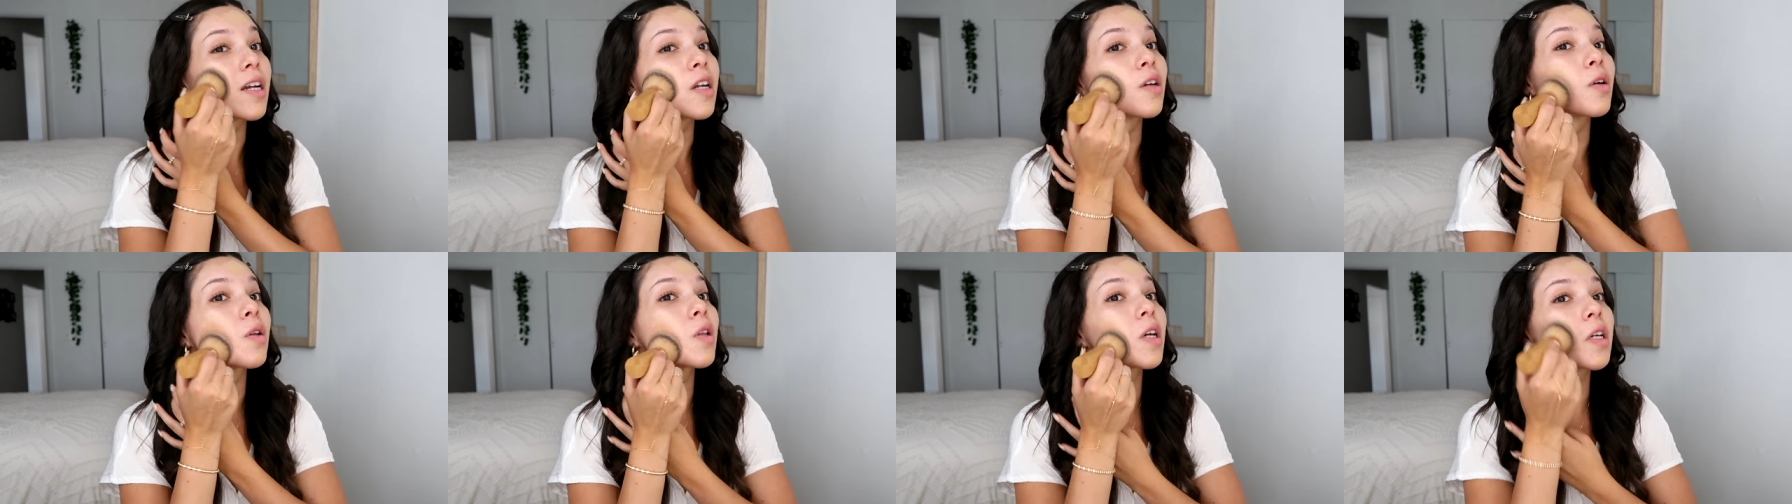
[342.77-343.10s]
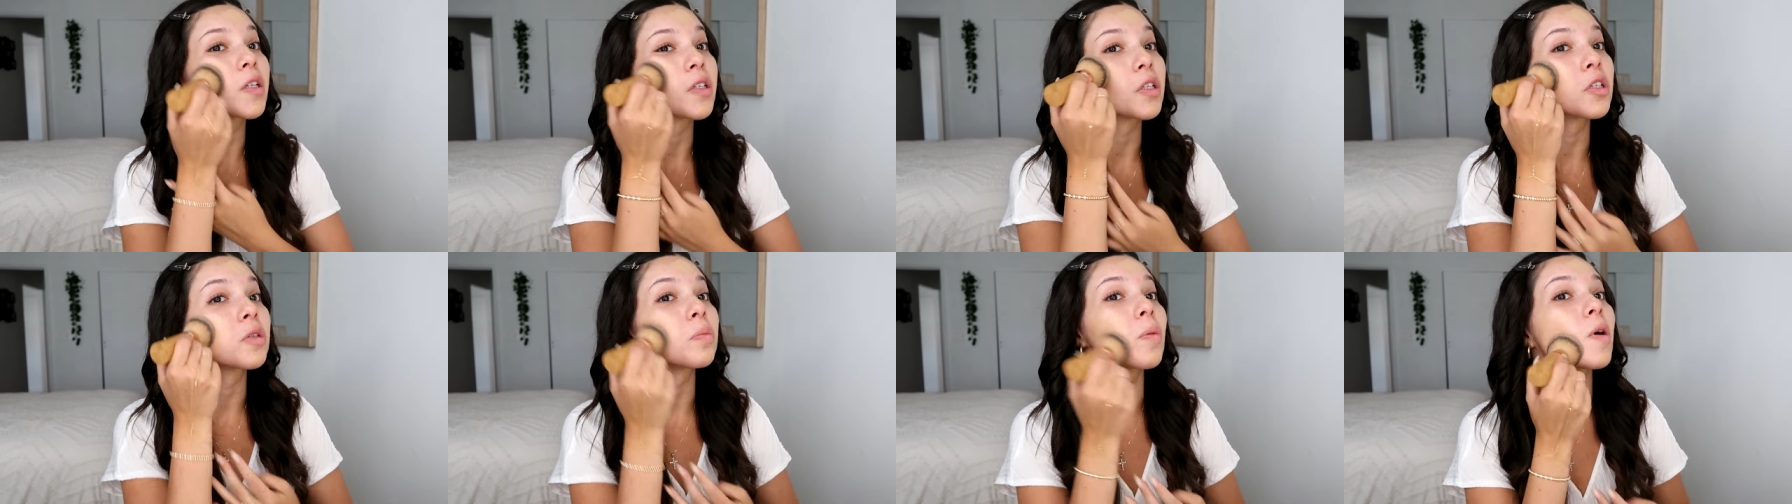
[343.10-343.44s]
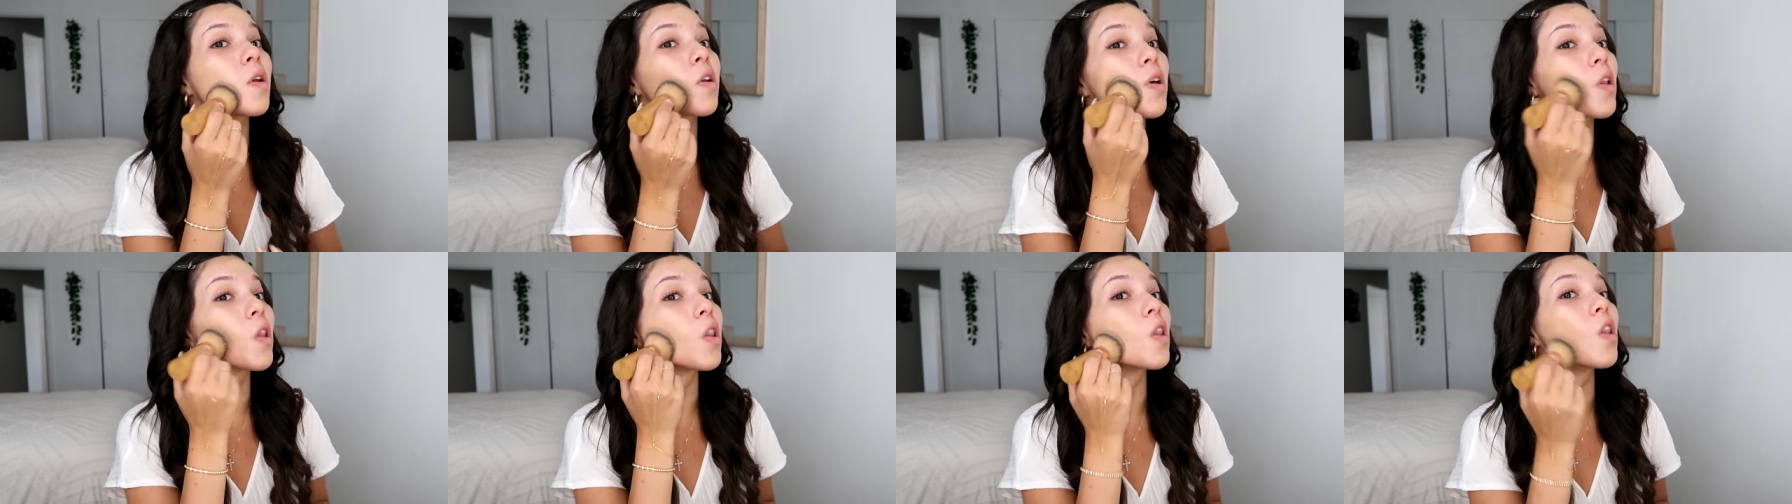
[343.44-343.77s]
I don't like to
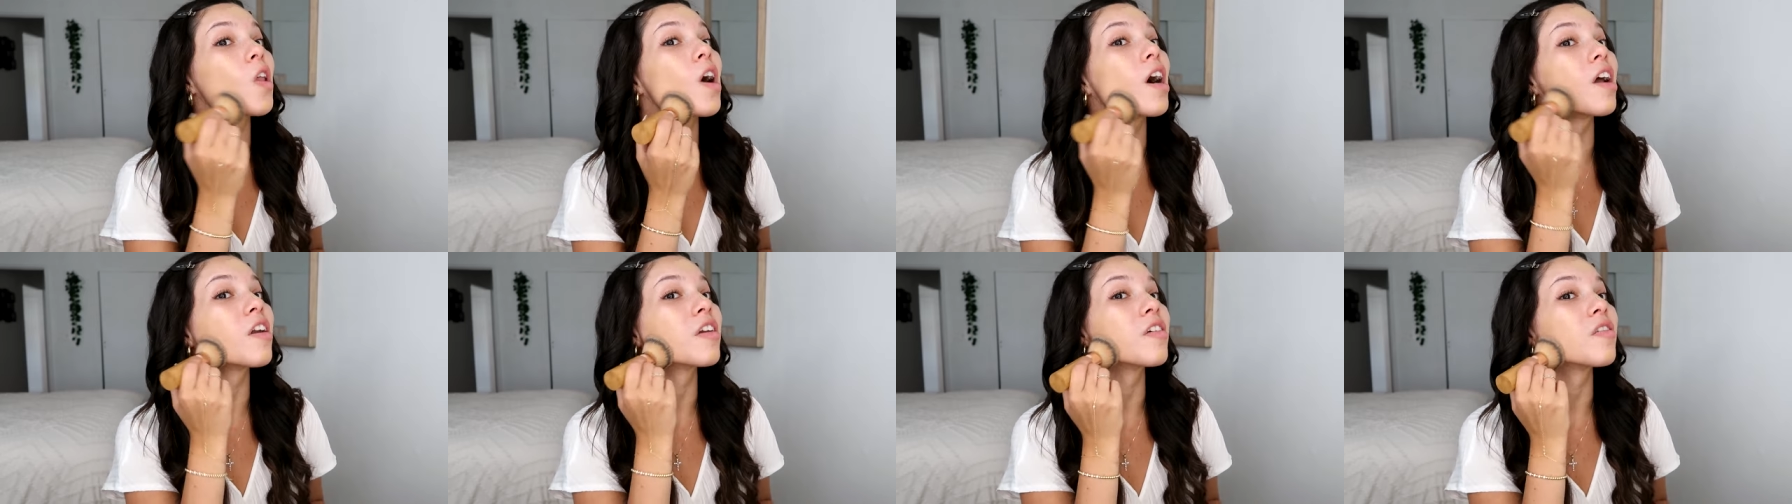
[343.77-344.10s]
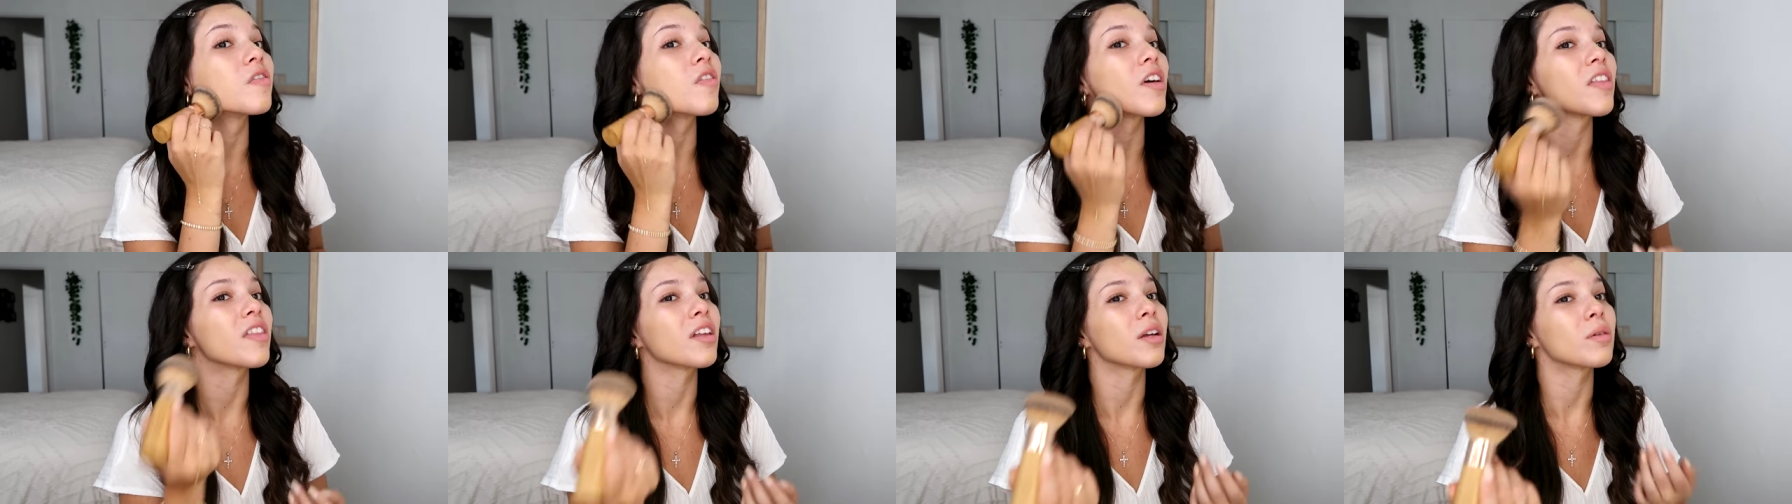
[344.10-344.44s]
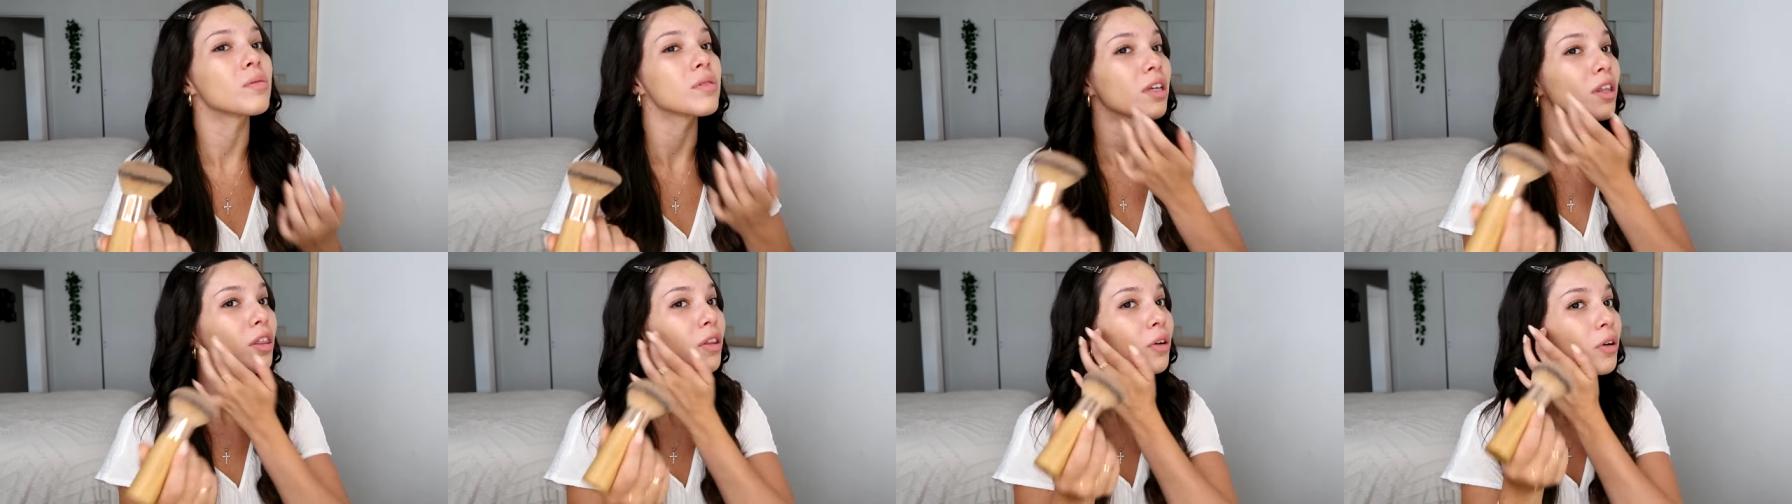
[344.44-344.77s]
spend a lot of, I think it
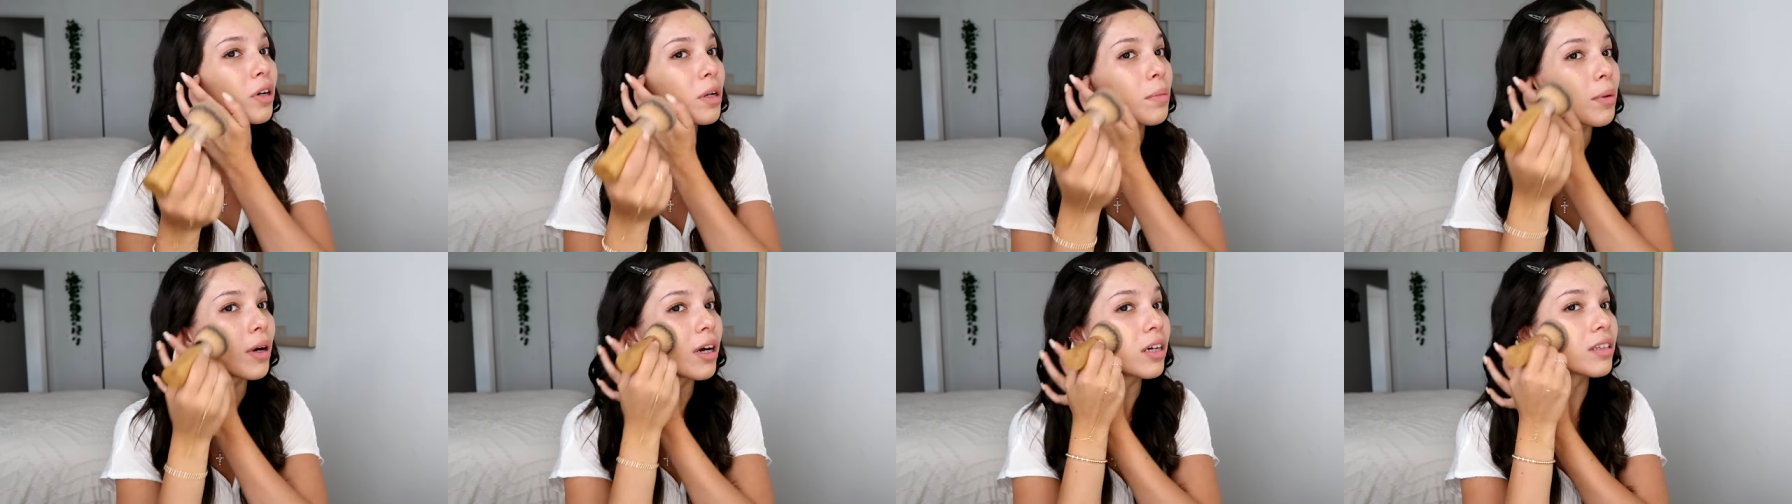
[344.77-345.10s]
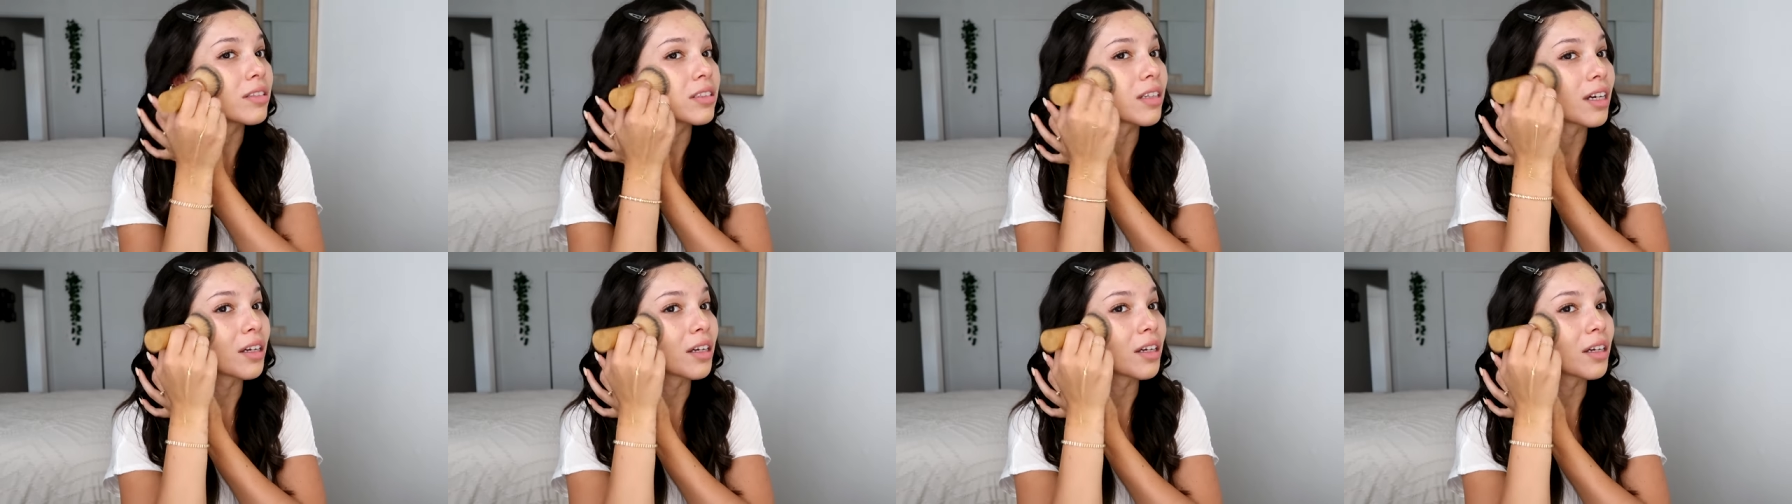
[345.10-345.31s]
was like 30 bucks.